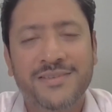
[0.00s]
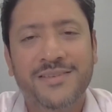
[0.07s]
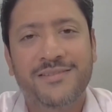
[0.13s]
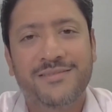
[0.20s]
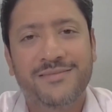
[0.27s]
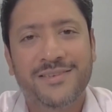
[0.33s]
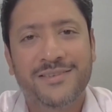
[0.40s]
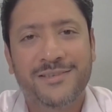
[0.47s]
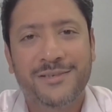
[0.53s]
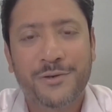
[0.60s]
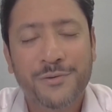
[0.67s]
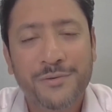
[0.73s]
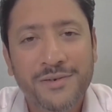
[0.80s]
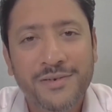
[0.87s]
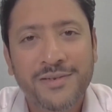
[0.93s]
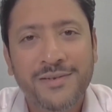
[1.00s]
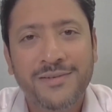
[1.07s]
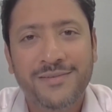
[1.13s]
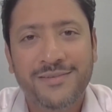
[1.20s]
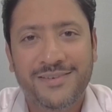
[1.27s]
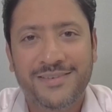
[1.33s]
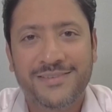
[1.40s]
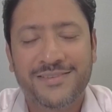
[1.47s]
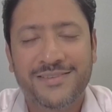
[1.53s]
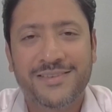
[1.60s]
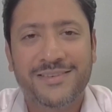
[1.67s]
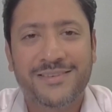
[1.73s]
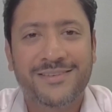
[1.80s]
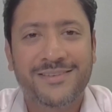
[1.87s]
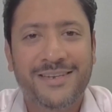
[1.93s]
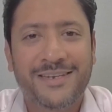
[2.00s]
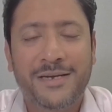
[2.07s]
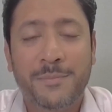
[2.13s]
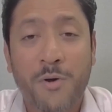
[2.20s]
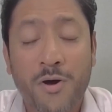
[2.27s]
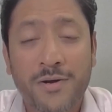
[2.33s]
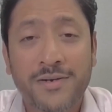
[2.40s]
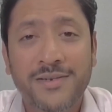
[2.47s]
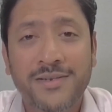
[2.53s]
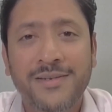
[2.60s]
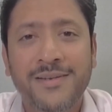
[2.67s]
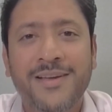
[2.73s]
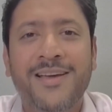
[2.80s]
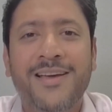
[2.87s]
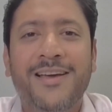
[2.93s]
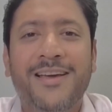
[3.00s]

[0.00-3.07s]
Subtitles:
Is it a security? Is it a commodity?